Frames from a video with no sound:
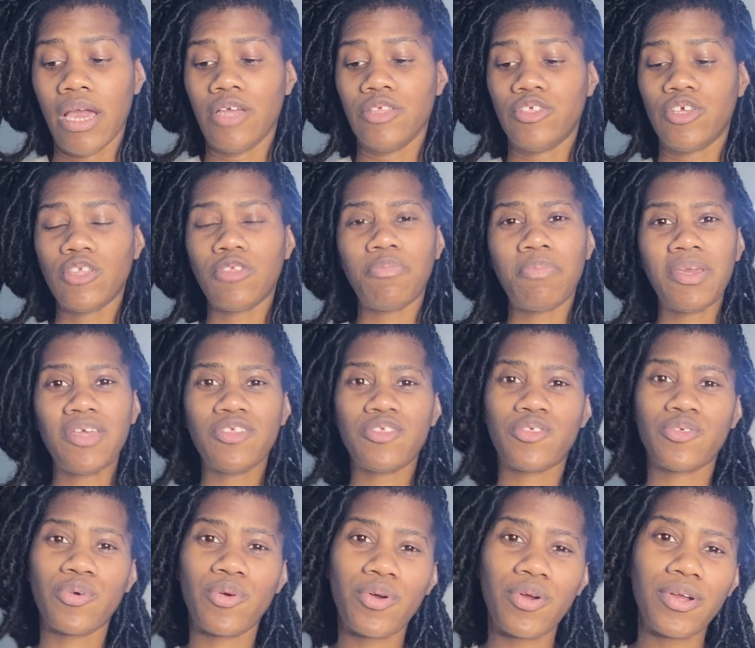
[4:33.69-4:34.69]
Just be
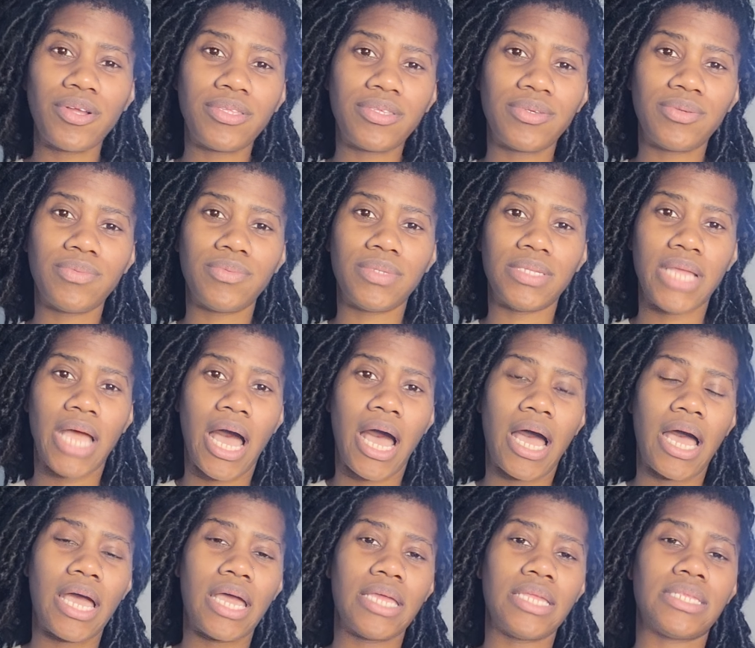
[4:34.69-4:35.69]
sure to
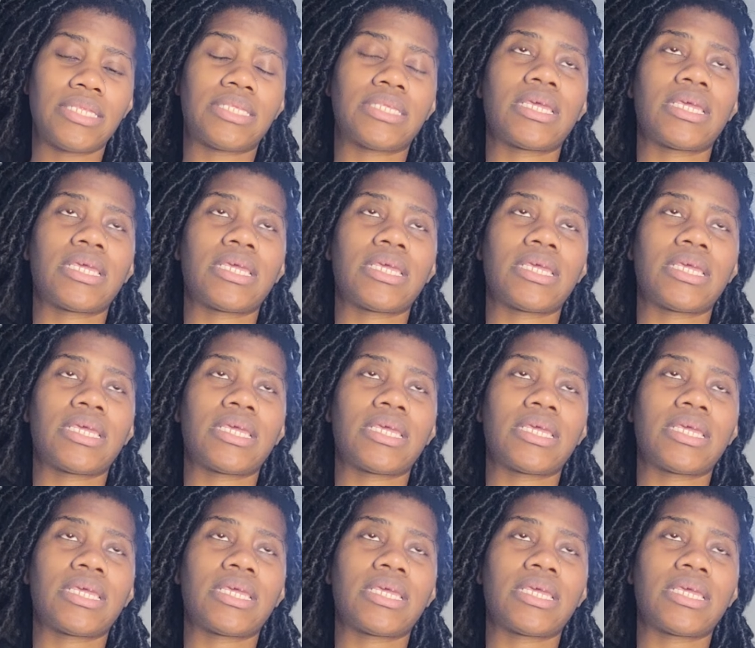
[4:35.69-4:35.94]
not...